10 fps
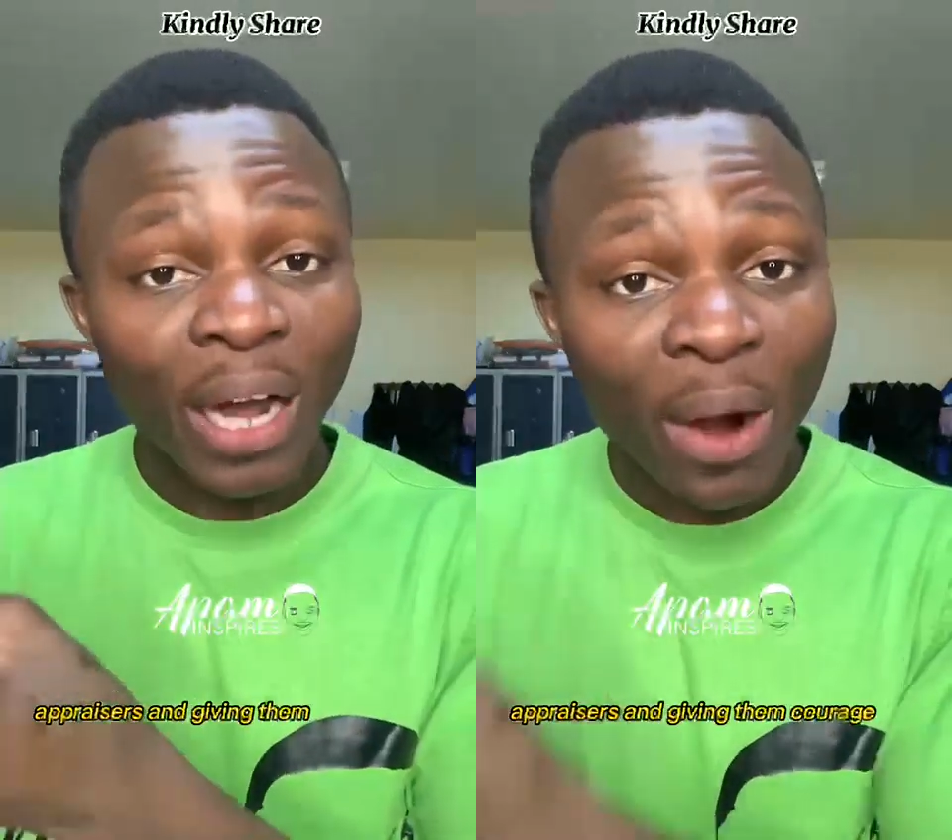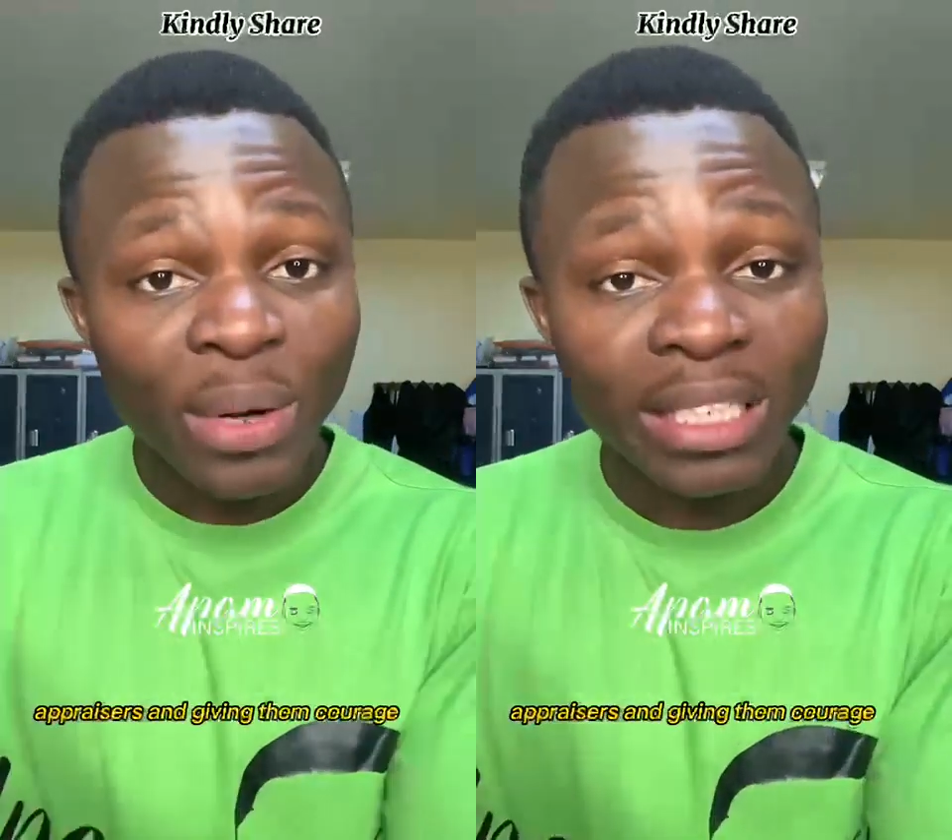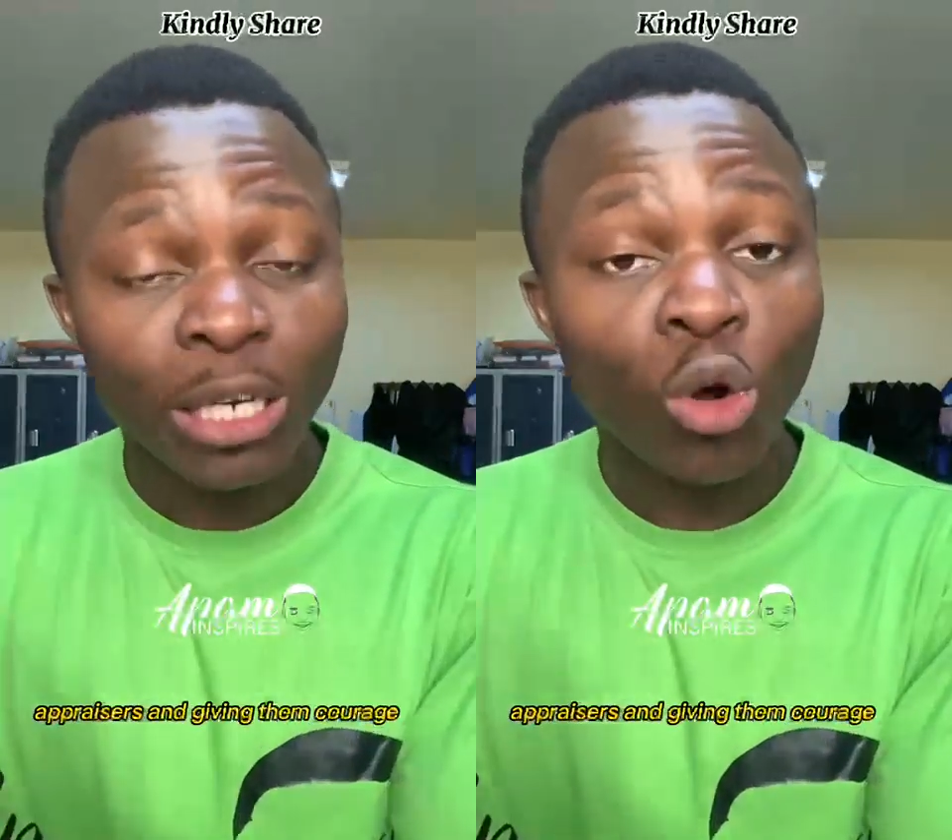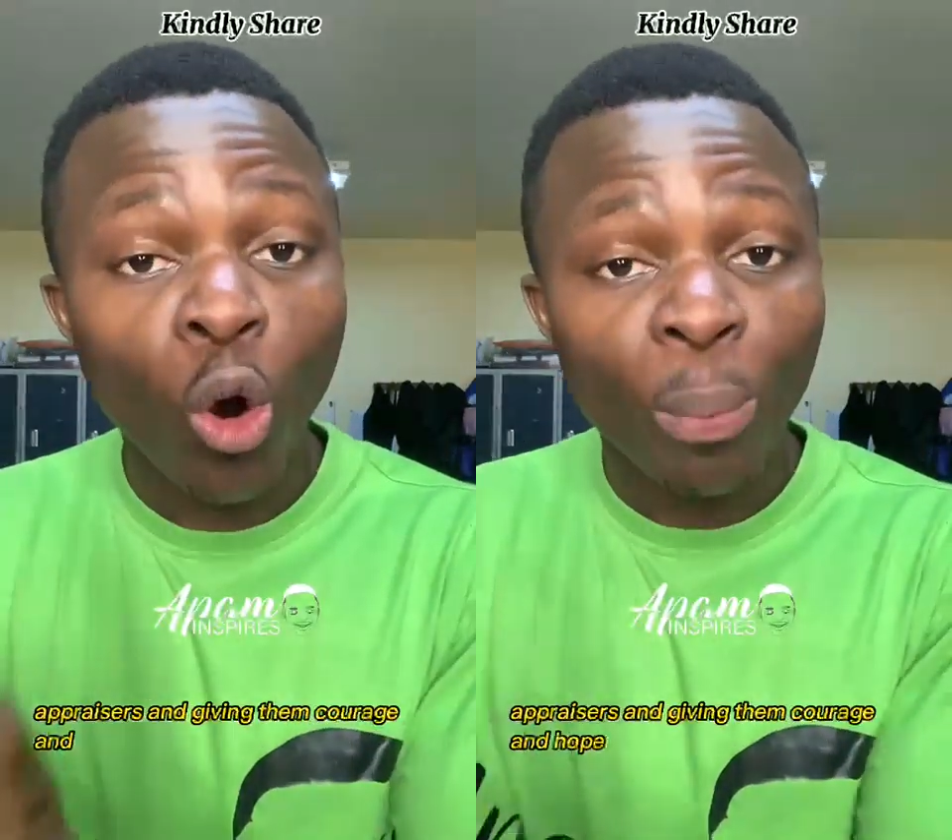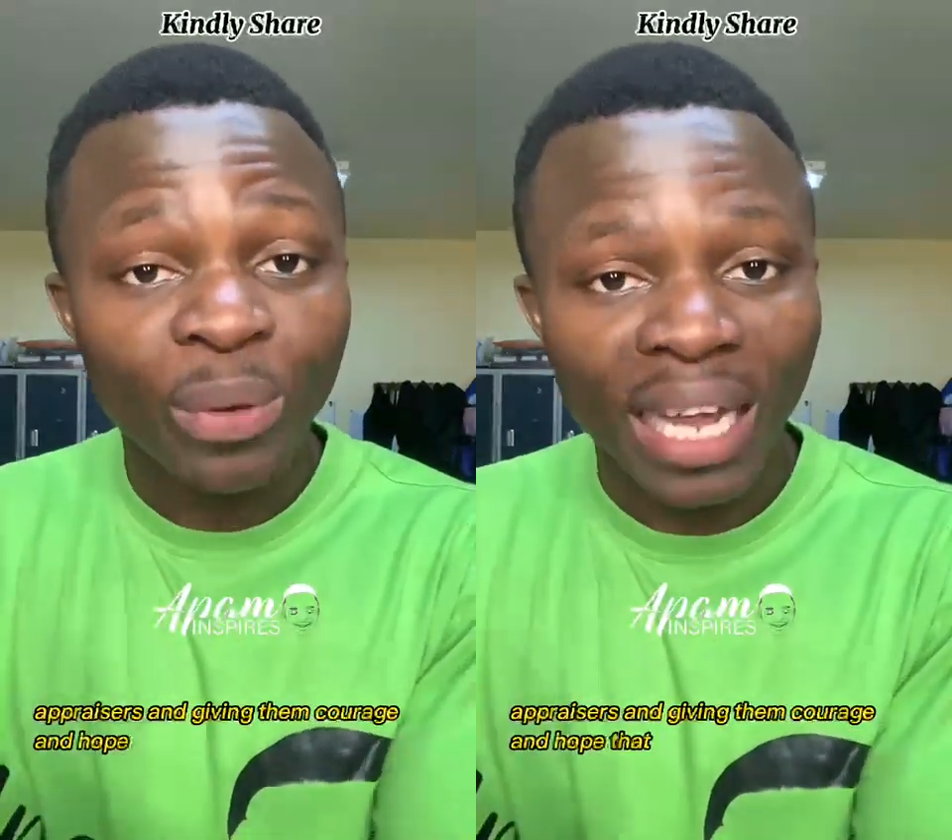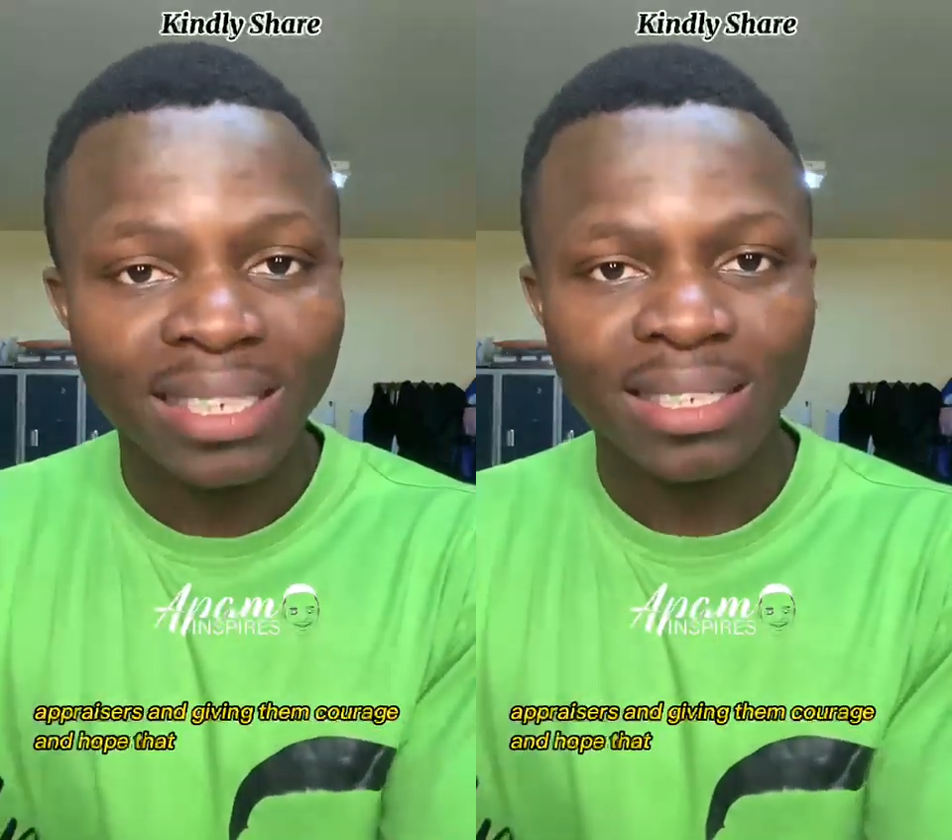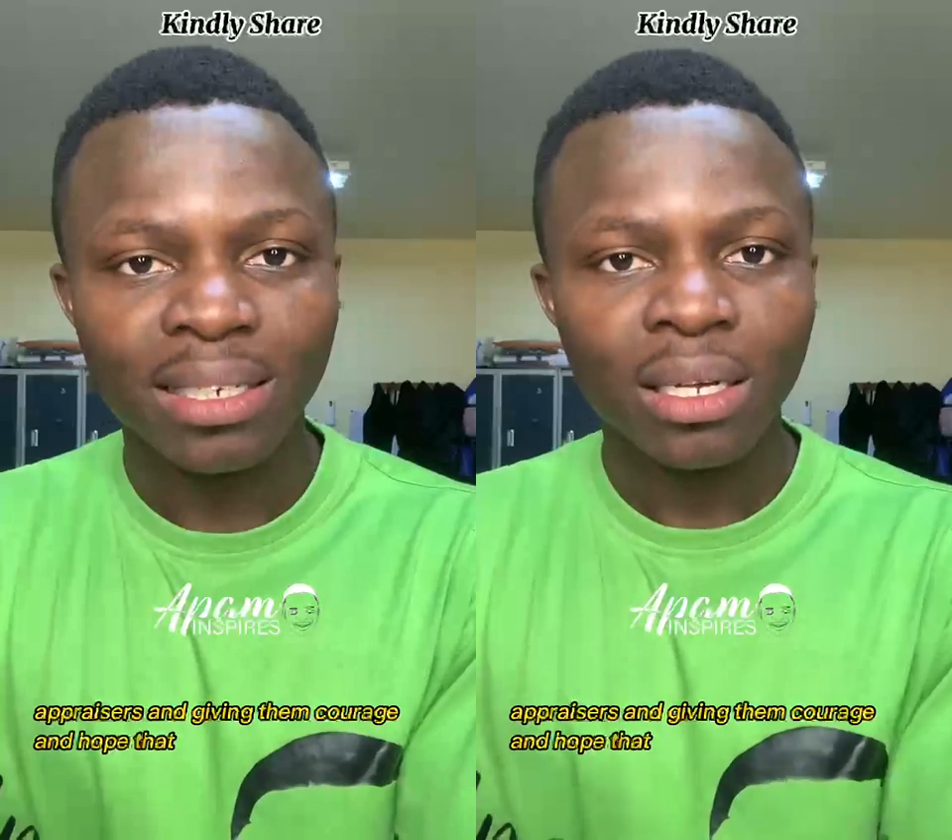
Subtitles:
courage and hope that